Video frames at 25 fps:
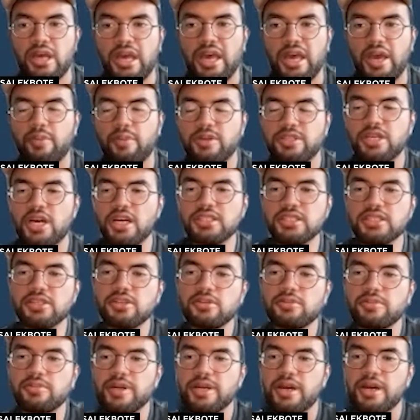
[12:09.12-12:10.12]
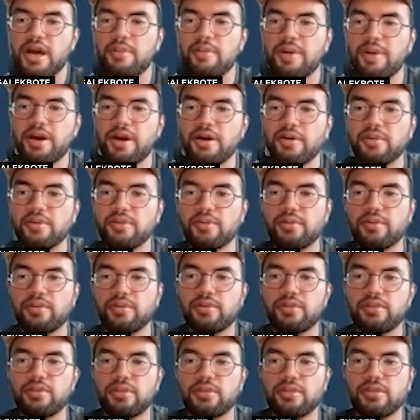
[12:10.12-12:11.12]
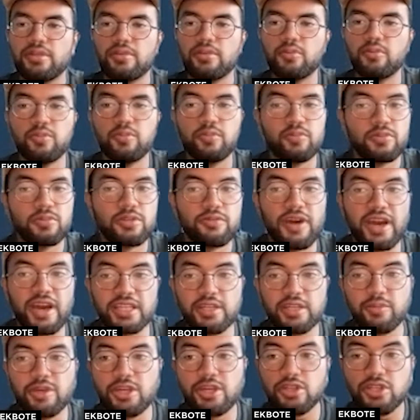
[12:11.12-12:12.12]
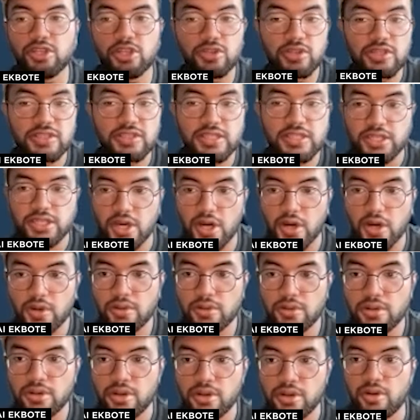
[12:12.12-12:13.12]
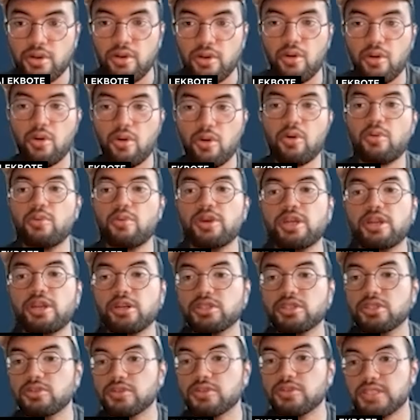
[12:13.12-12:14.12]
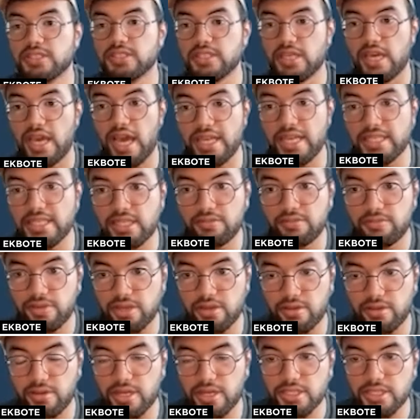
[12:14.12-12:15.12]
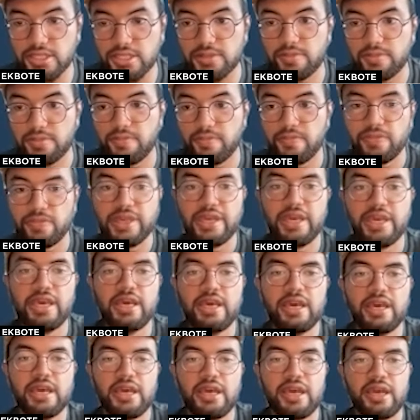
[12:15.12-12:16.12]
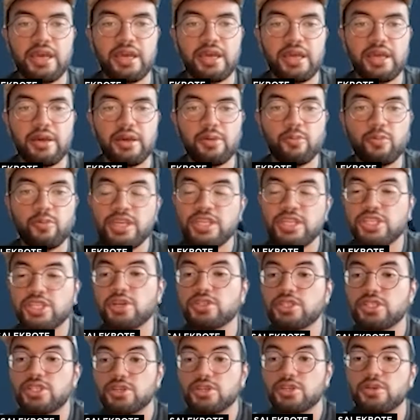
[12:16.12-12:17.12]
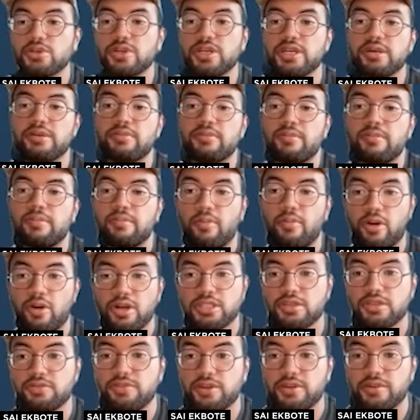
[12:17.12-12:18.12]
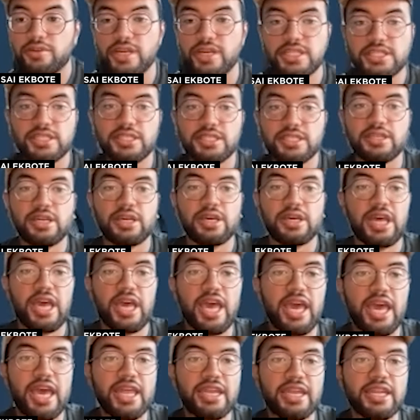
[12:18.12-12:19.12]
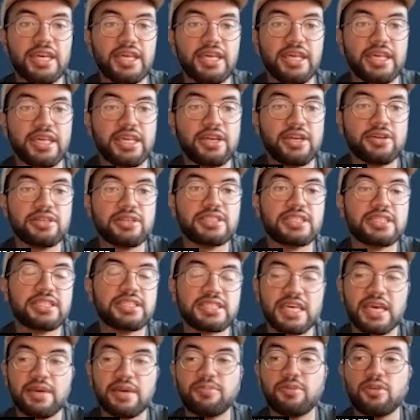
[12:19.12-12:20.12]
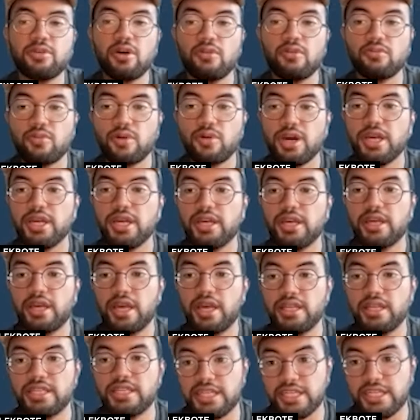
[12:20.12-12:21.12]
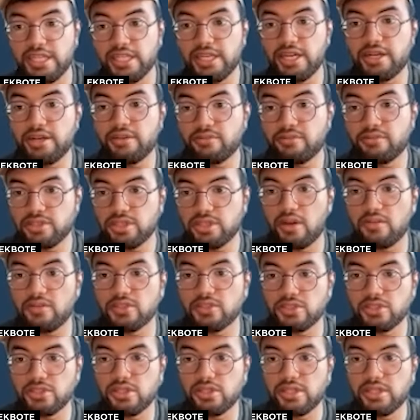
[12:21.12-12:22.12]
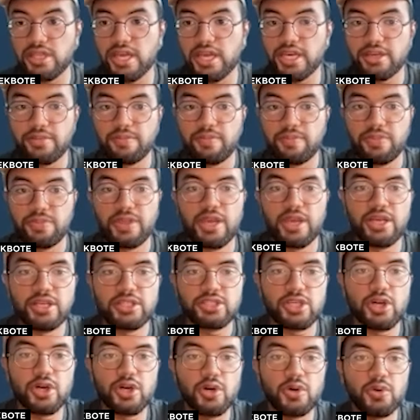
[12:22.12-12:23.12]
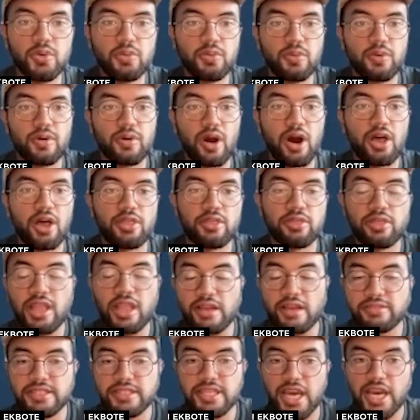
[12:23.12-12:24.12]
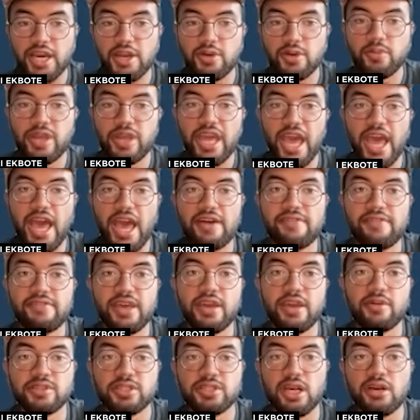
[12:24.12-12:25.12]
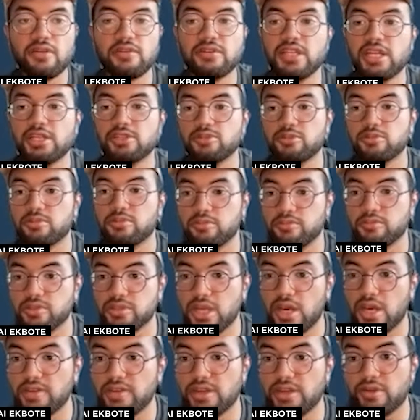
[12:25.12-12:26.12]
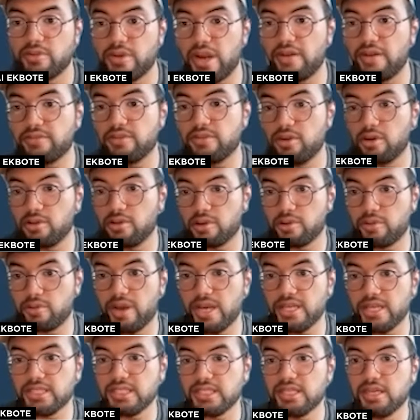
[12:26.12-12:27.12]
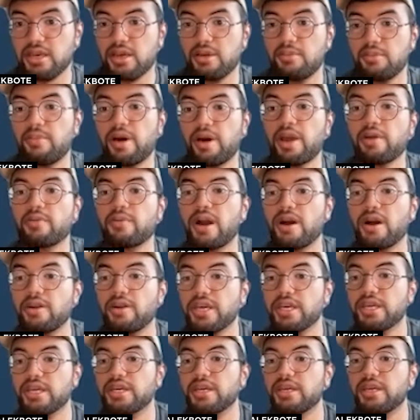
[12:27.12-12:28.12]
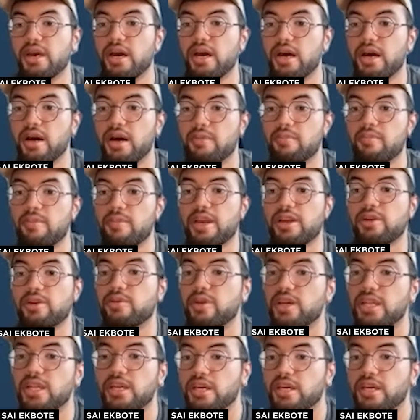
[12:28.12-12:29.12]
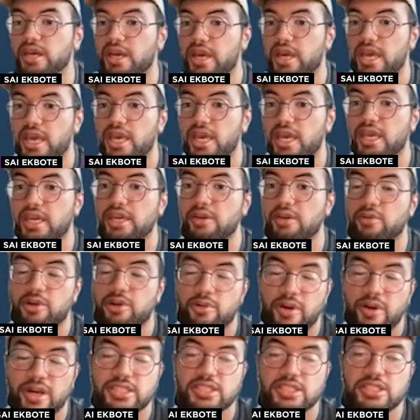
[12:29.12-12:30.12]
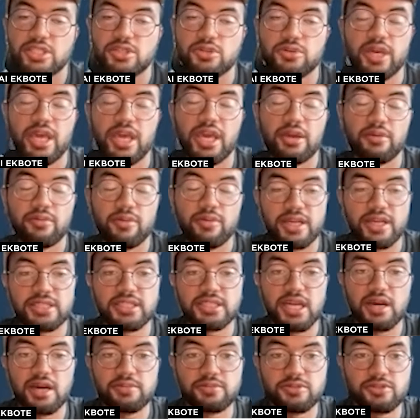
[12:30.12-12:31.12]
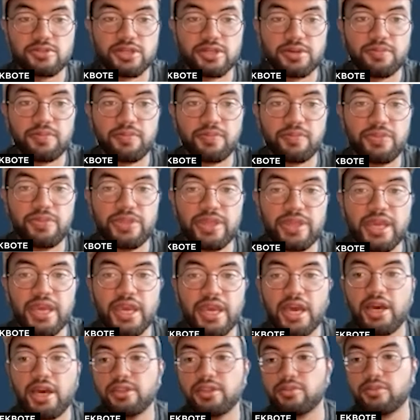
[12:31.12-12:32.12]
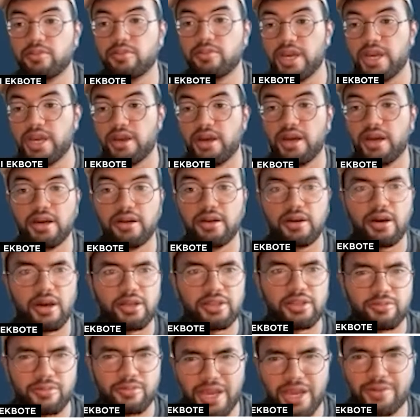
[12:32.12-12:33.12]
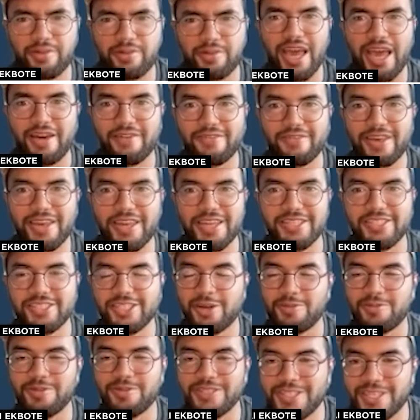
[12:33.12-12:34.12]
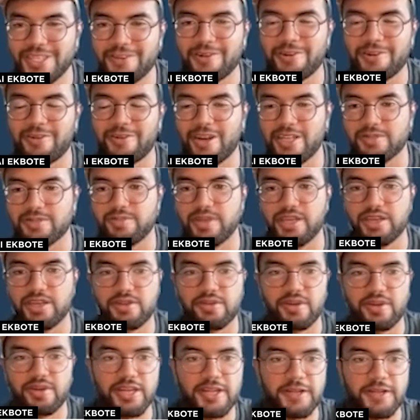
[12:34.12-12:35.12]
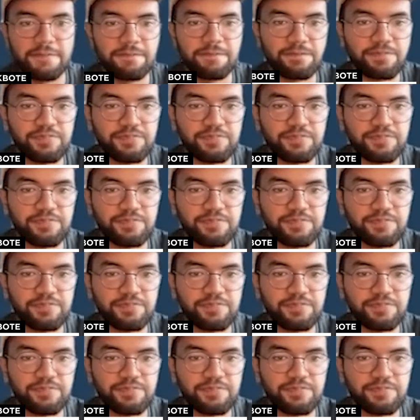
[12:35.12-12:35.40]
And we talked a little bit about the fact that we could do this in code, or we could also do this as configuration. We chose to do it more as configuration. And here's an example of what declarative resolvers look like. So on the left side, we have a resolver that's resolving a GraphQL request by routing, by creating a request to a REST upstream. And on the right, we have a gRPC request being created.